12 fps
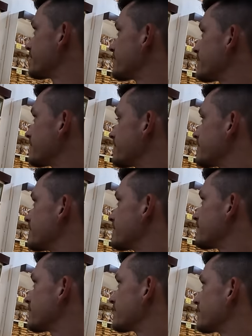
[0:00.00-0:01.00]

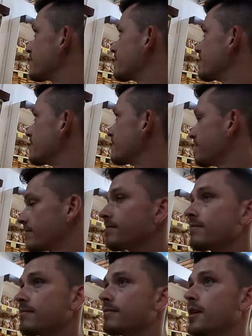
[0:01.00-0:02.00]

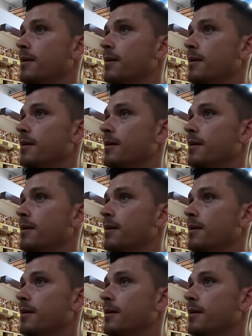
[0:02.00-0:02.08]
Uh,